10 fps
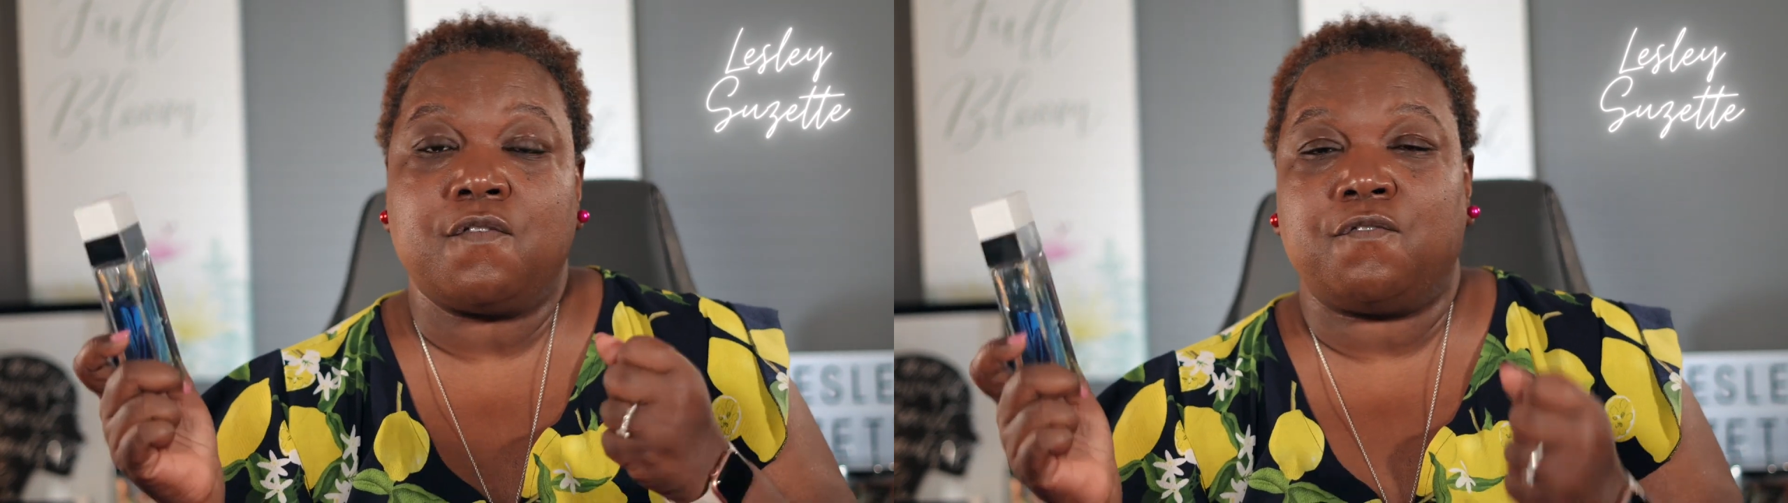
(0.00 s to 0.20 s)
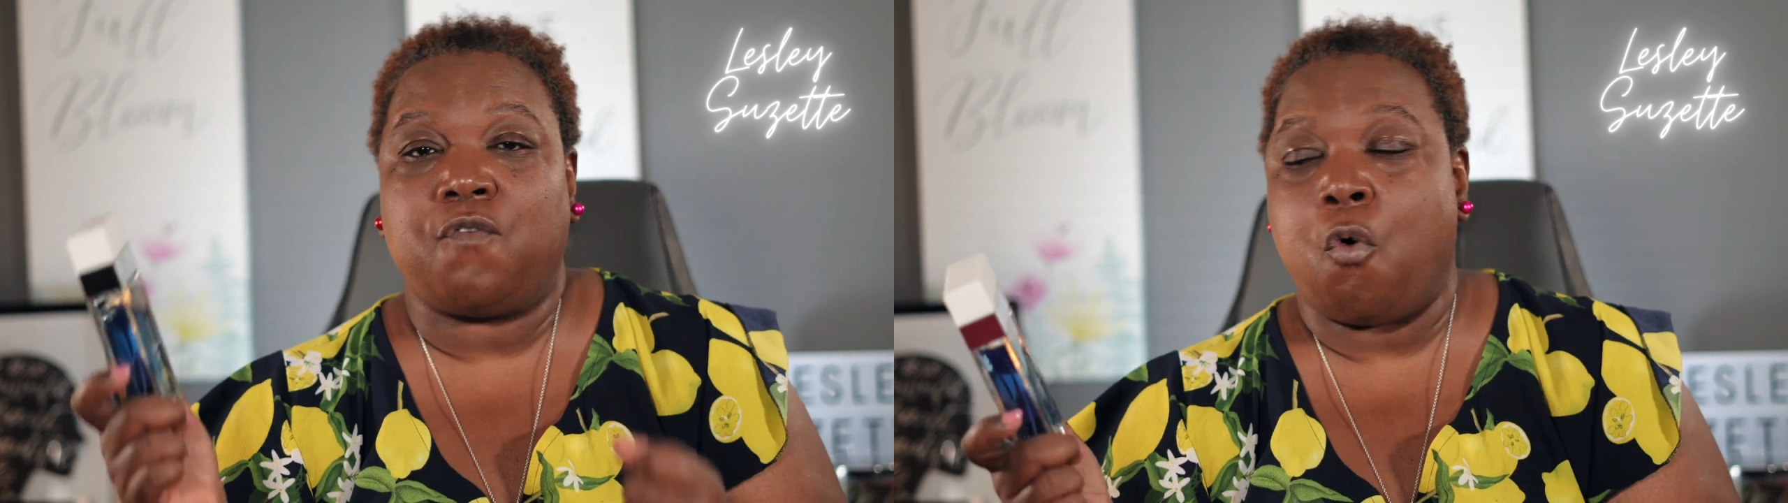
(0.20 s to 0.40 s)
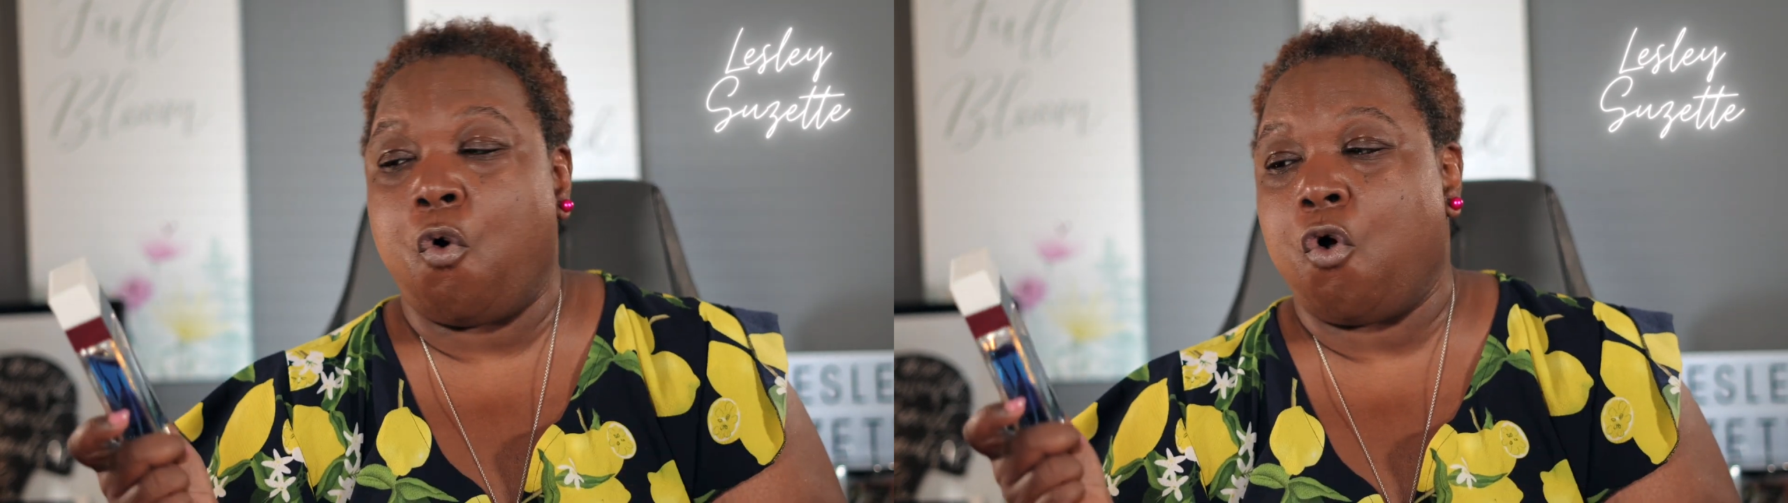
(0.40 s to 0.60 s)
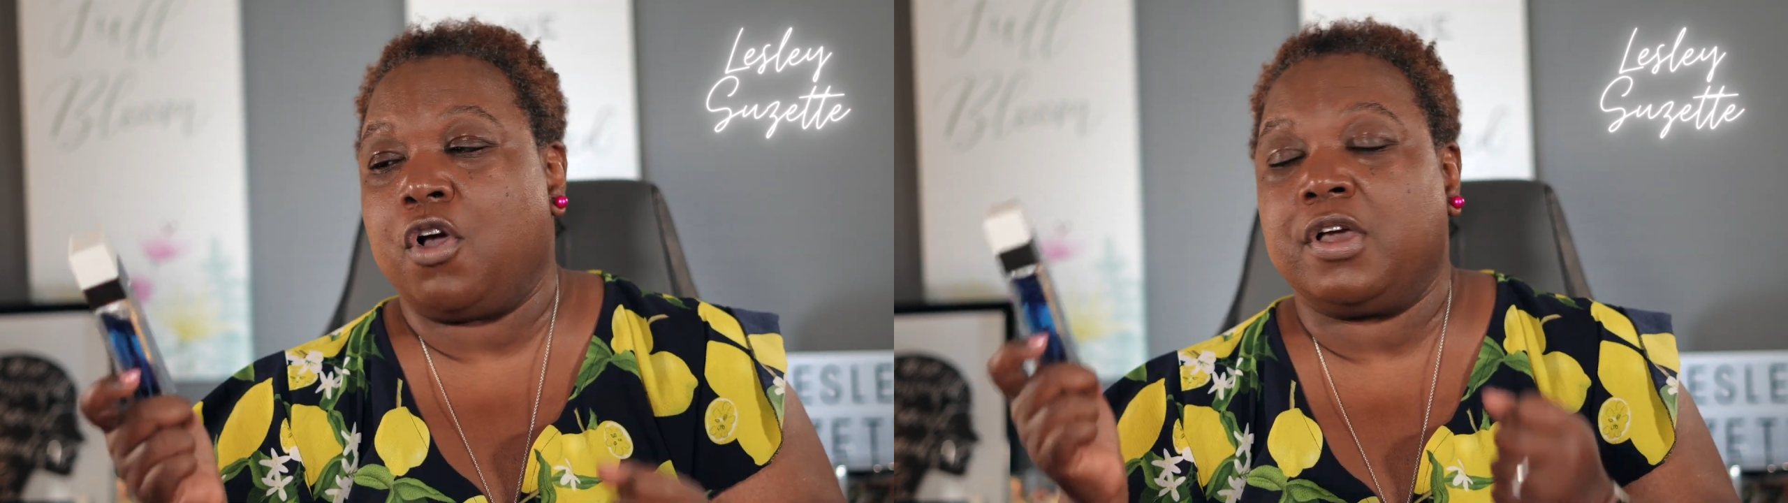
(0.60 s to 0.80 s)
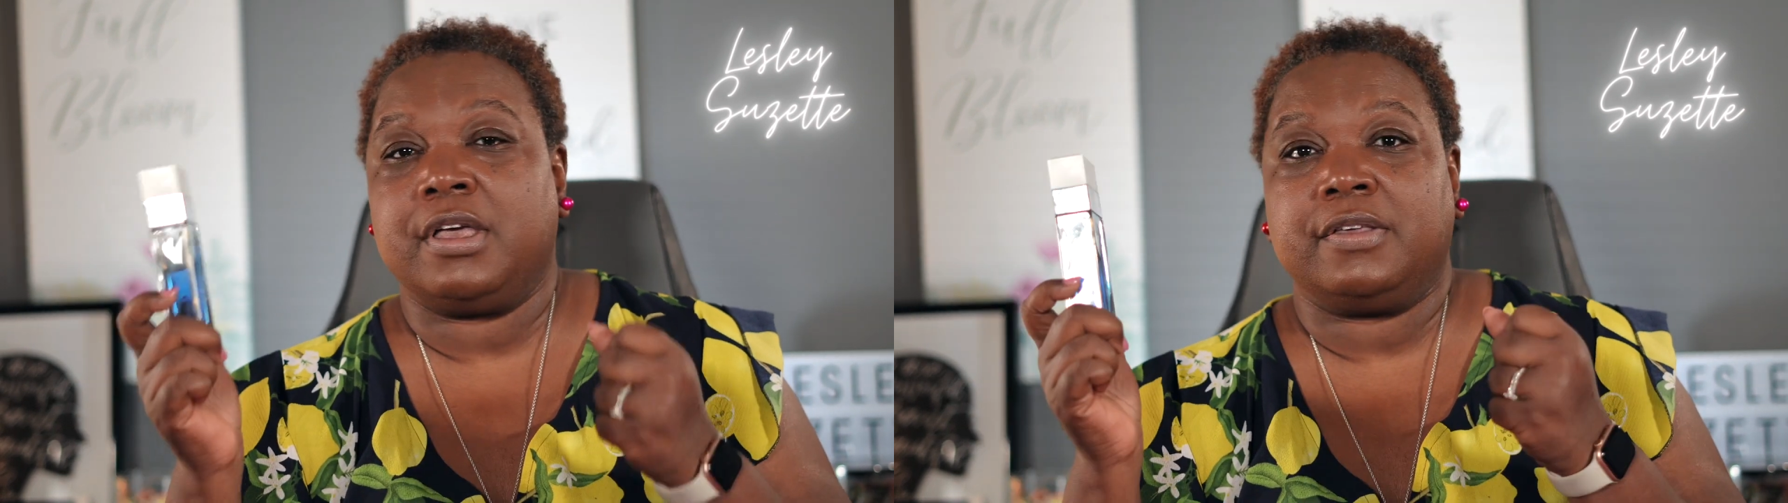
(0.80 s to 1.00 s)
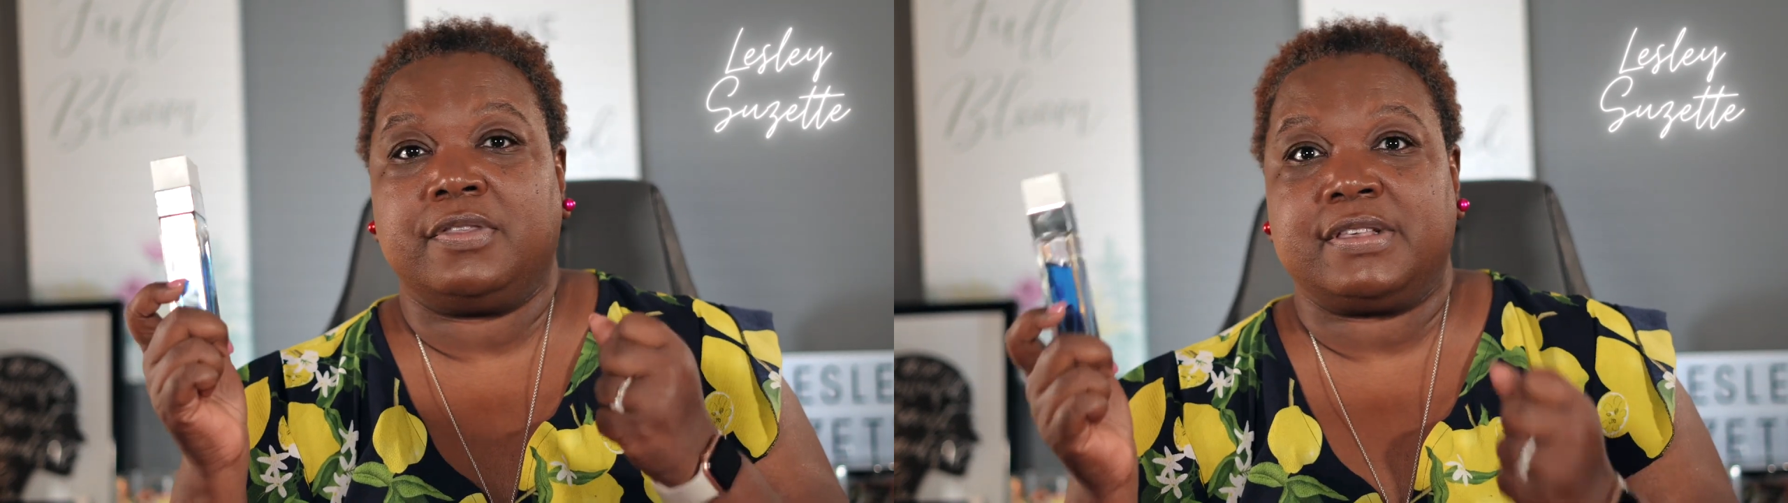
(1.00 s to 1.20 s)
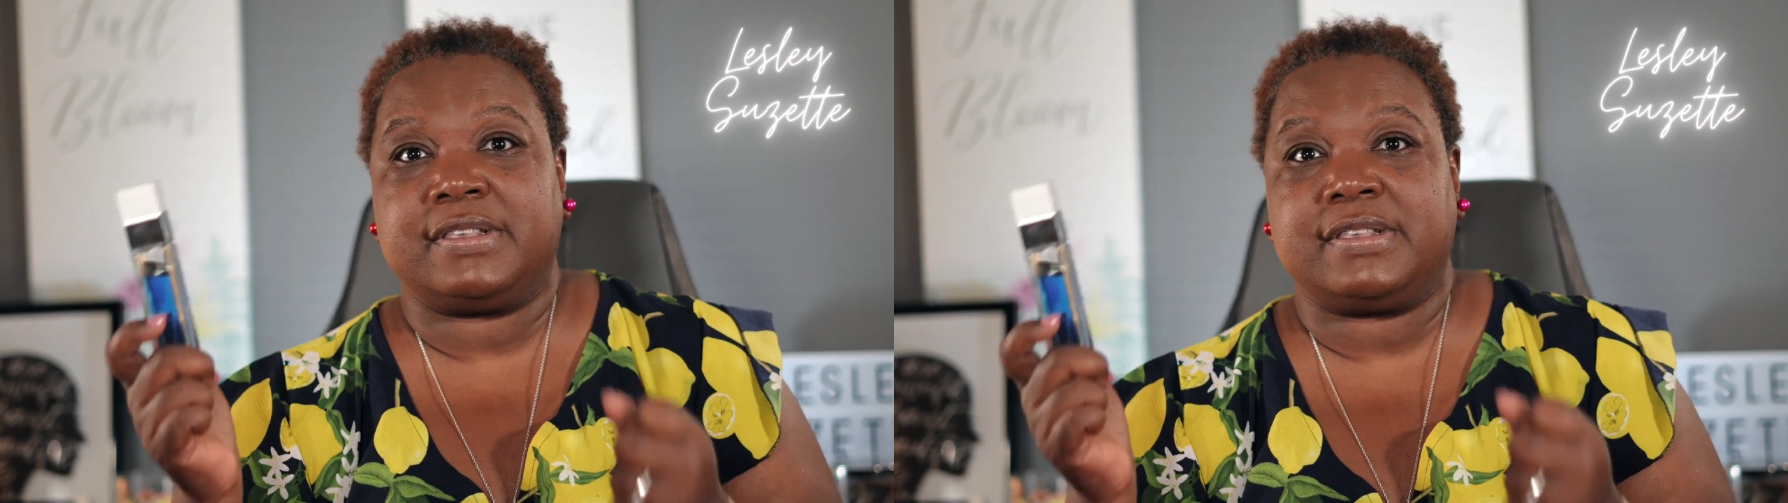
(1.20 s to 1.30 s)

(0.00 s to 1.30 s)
for the